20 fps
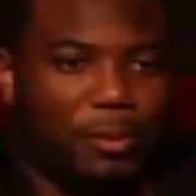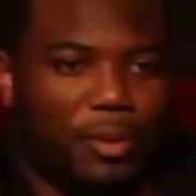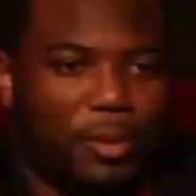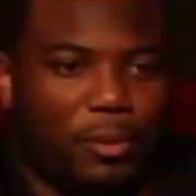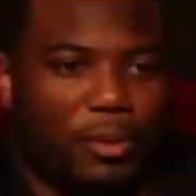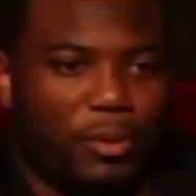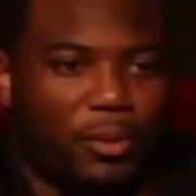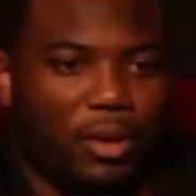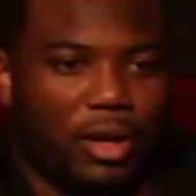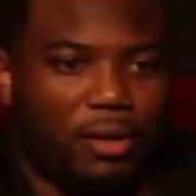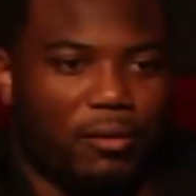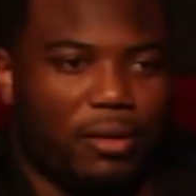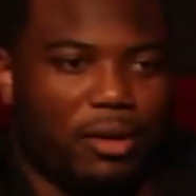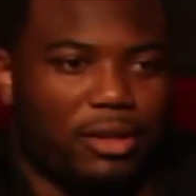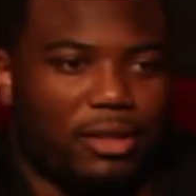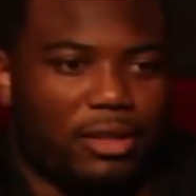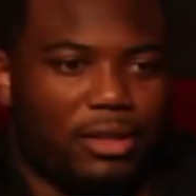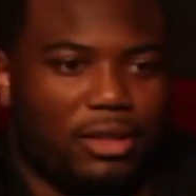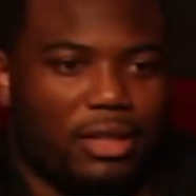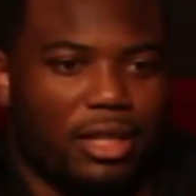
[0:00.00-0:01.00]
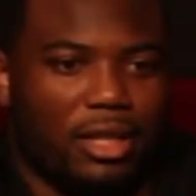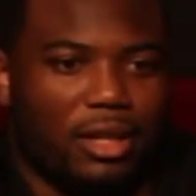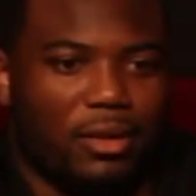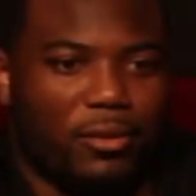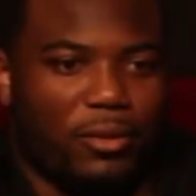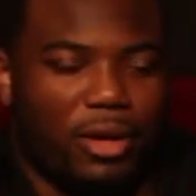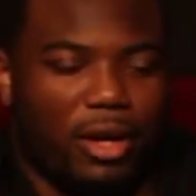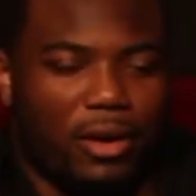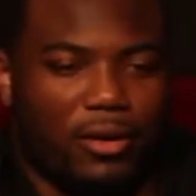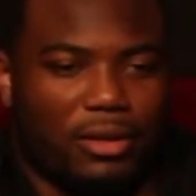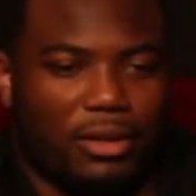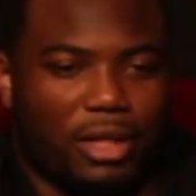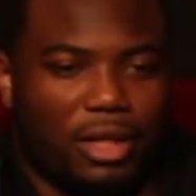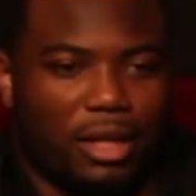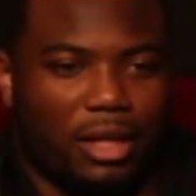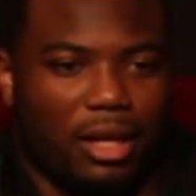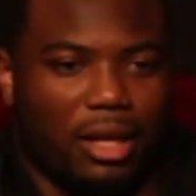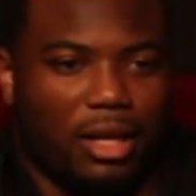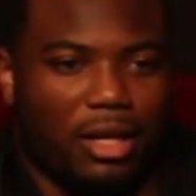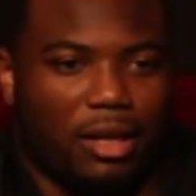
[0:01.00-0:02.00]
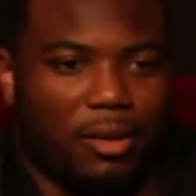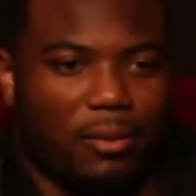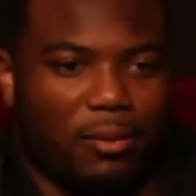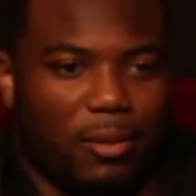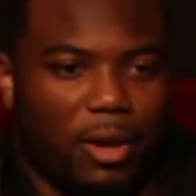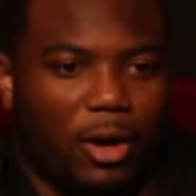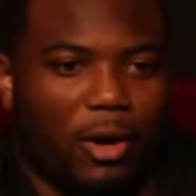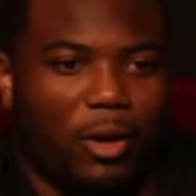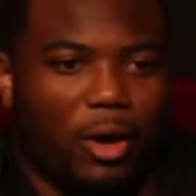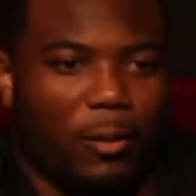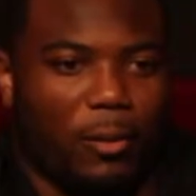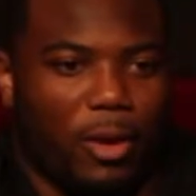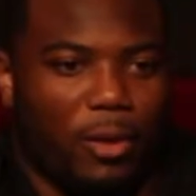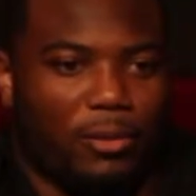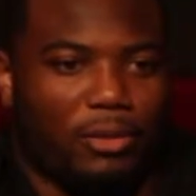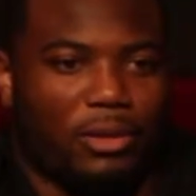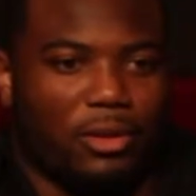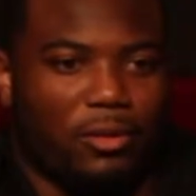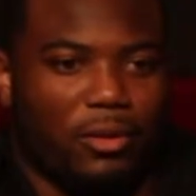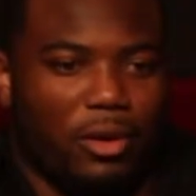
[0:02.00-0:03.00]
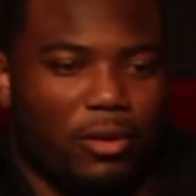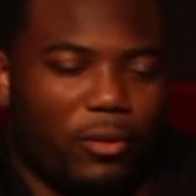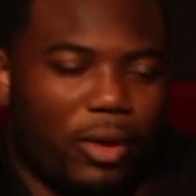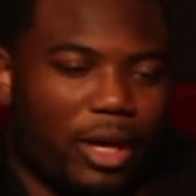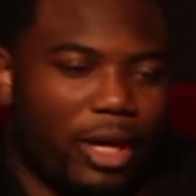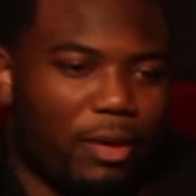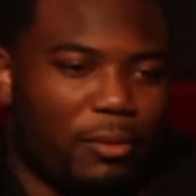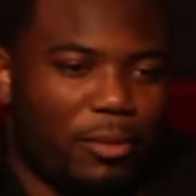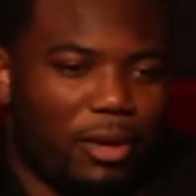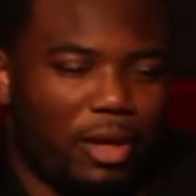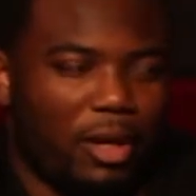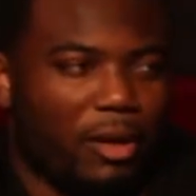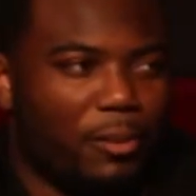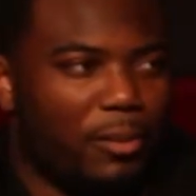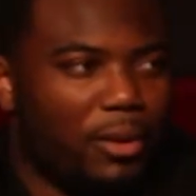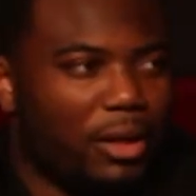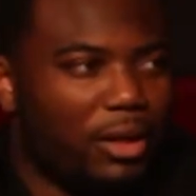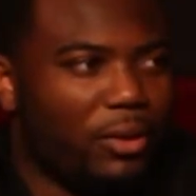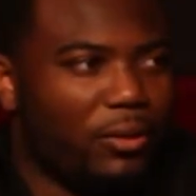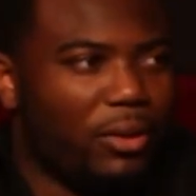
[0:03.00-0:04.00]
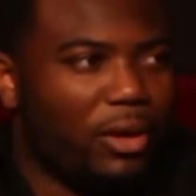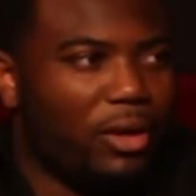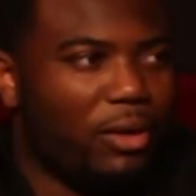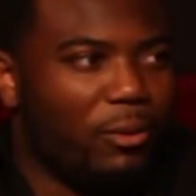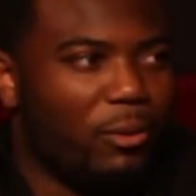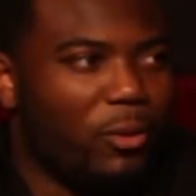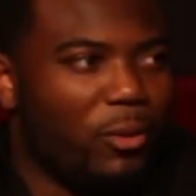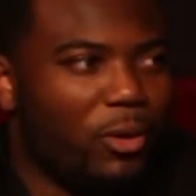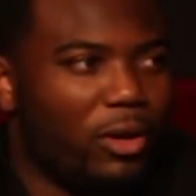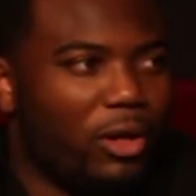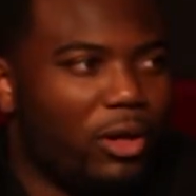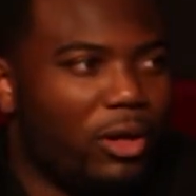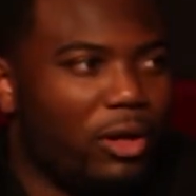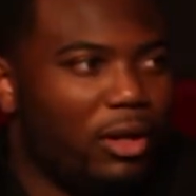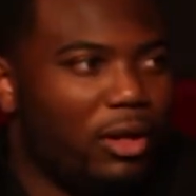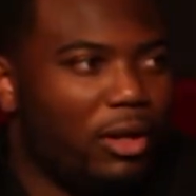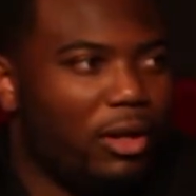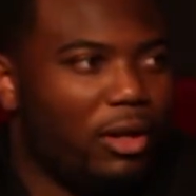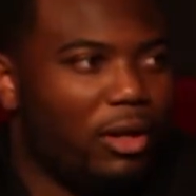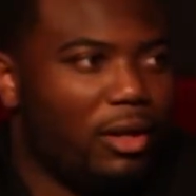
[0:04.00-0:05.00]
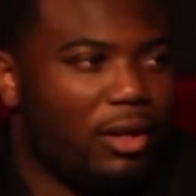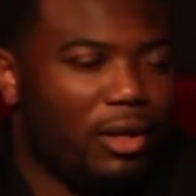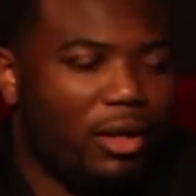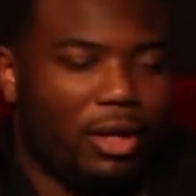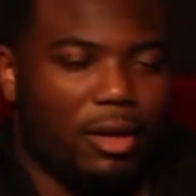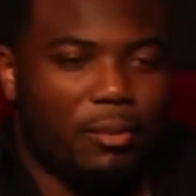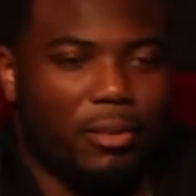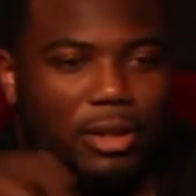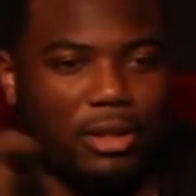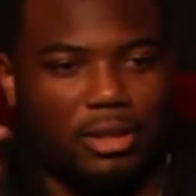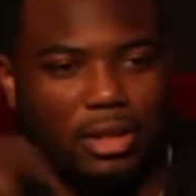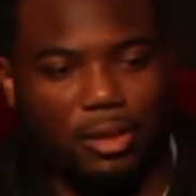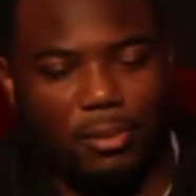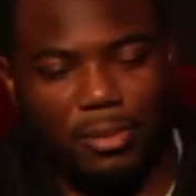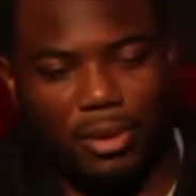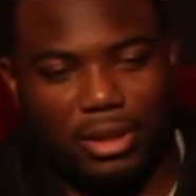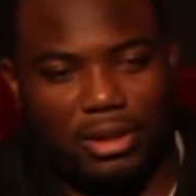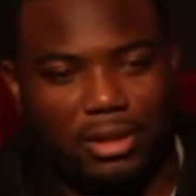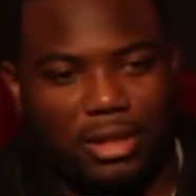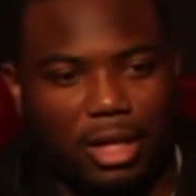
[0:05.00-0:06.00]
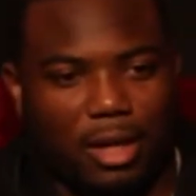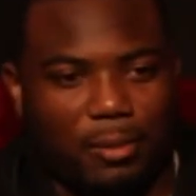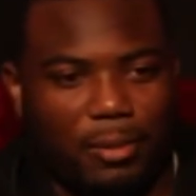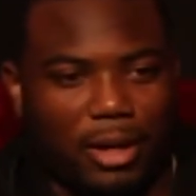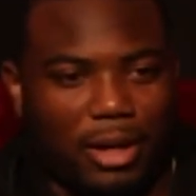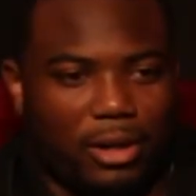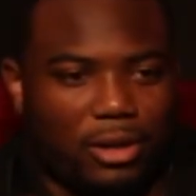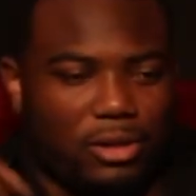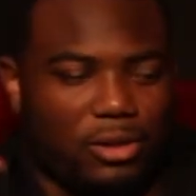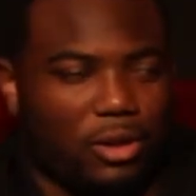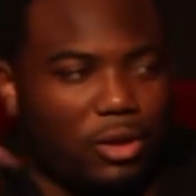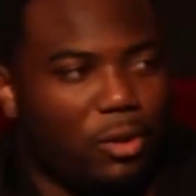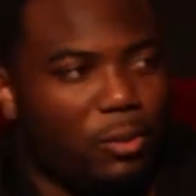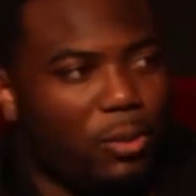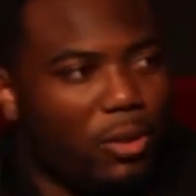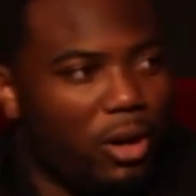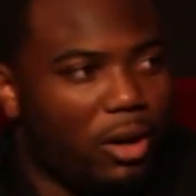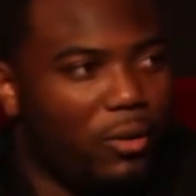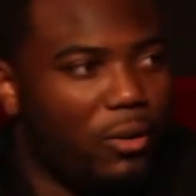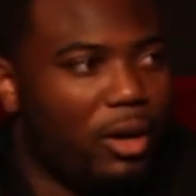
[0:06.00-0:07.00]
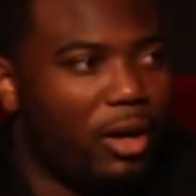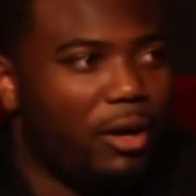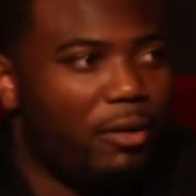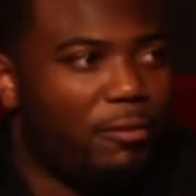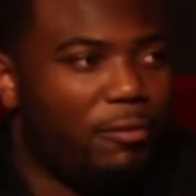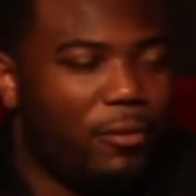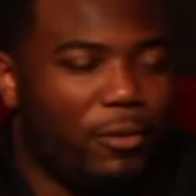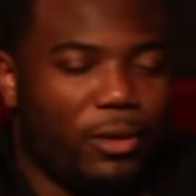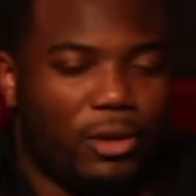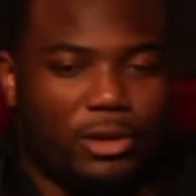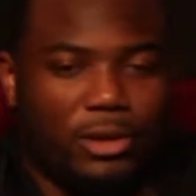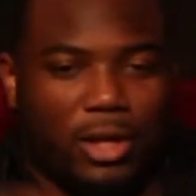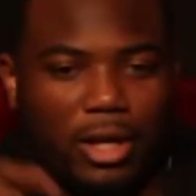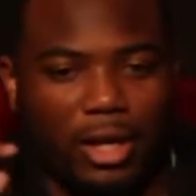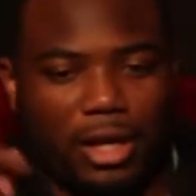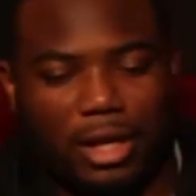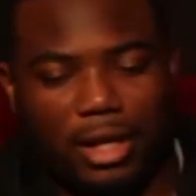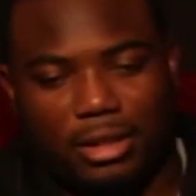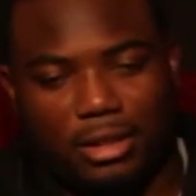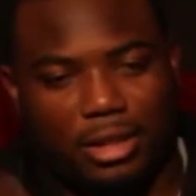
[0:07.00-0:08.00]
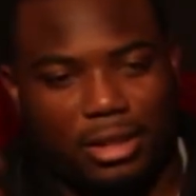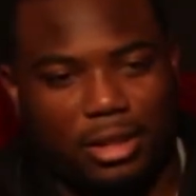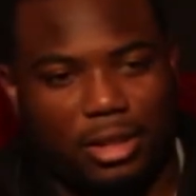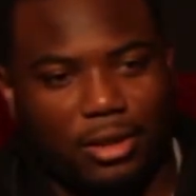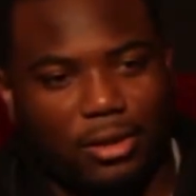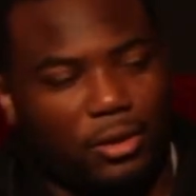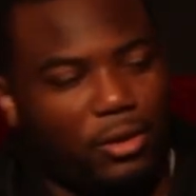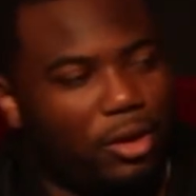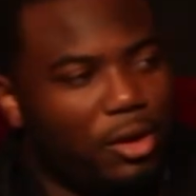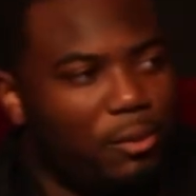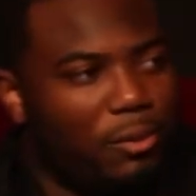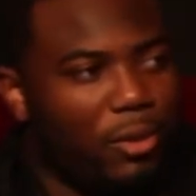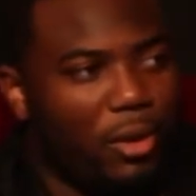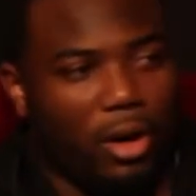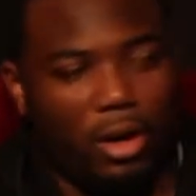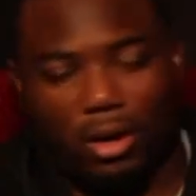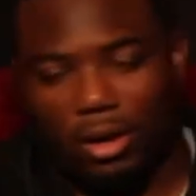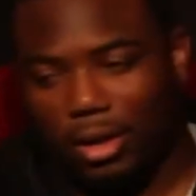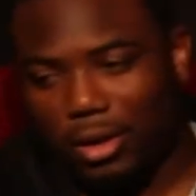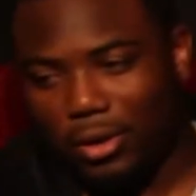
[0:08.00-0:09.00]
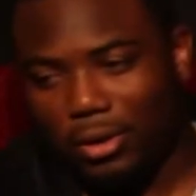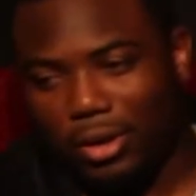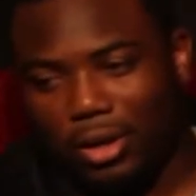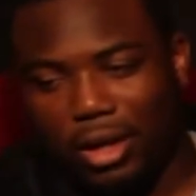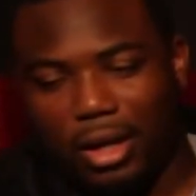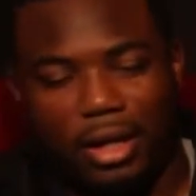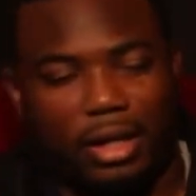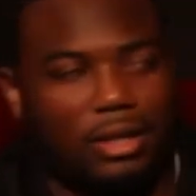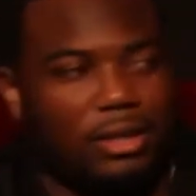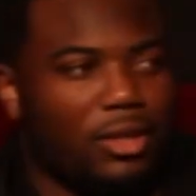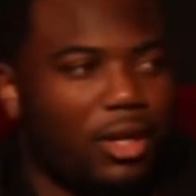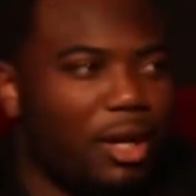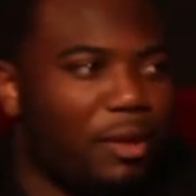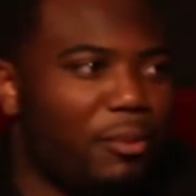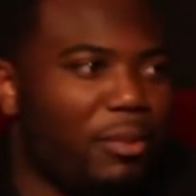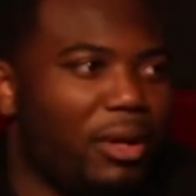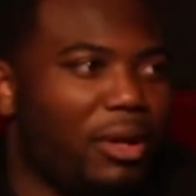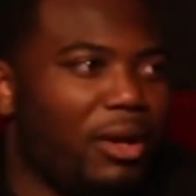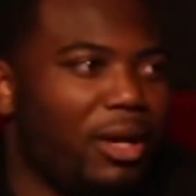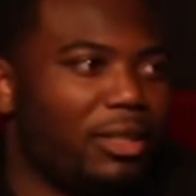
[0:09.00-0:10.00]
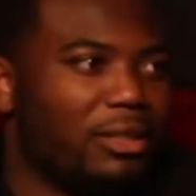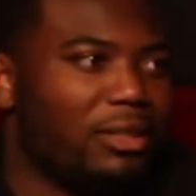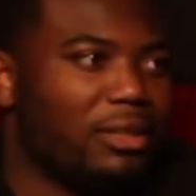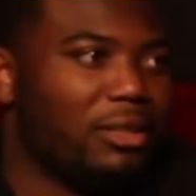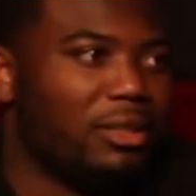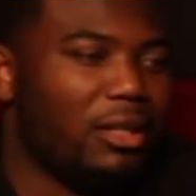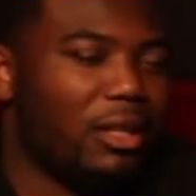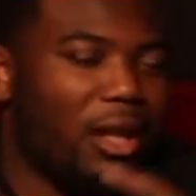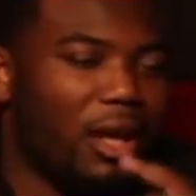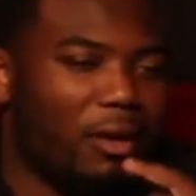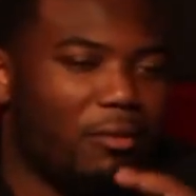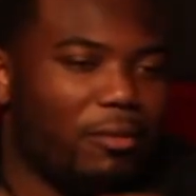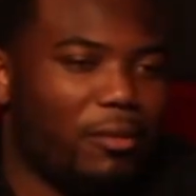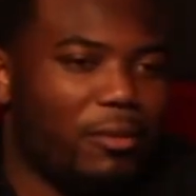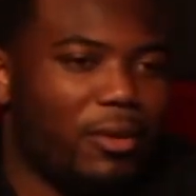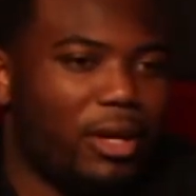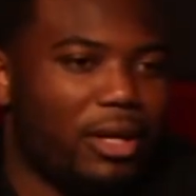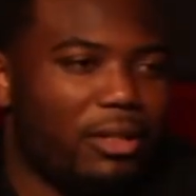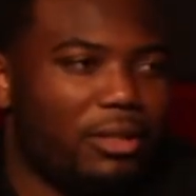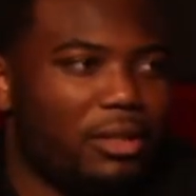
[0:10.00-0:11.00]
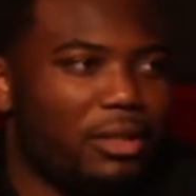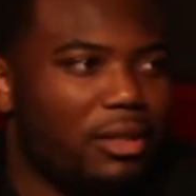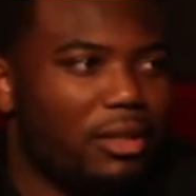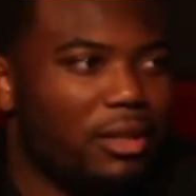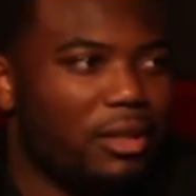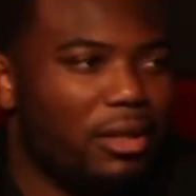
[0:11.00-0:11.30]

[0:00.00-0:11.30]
people would never understand. When I was at Laney, my grandma was the one waking me up at 3 a.m, get me to the bus stop at Cotulla Parkway at 4 so I can catch the Del Norte BART and go to Laney so I can be there at 6 o'clock for weights.